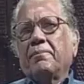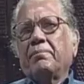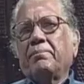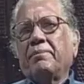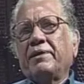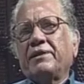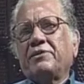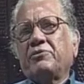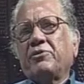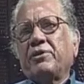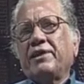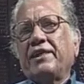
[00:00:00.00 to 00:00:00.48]

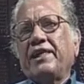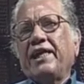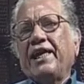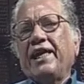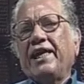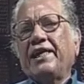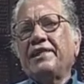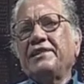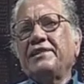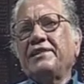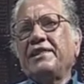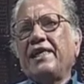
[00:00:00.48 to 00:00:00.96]
between
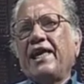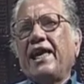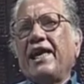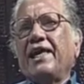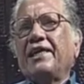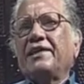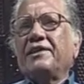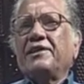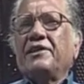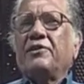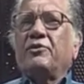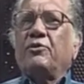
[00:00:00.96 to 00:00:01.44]
India
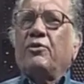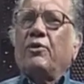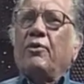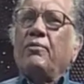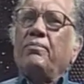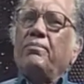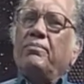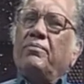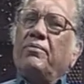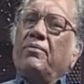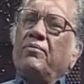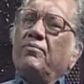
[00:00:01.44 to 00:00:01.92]
and
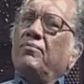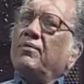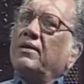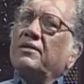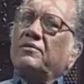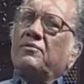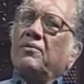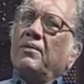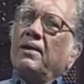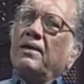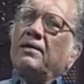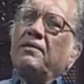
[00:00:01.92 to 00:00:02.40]
Europe
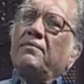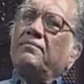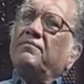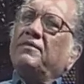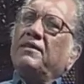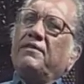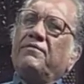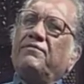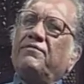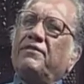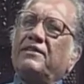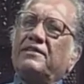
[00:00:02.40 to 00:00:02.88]
was one of
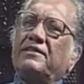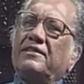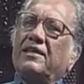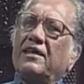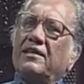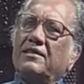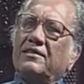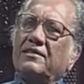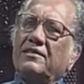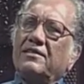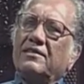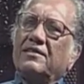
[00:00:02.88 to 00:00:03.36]
the
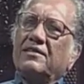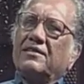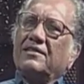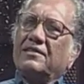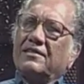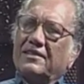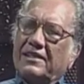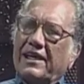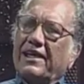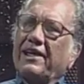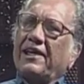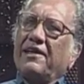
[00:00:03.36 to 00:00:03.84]
features,
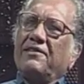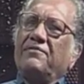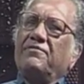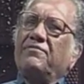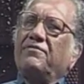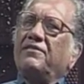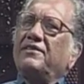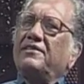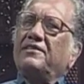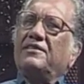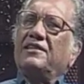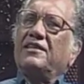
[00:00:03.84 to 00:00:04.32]
second
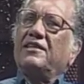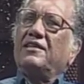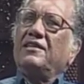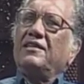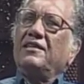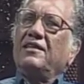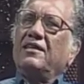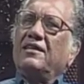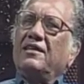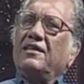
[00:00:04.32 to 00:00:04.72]
feature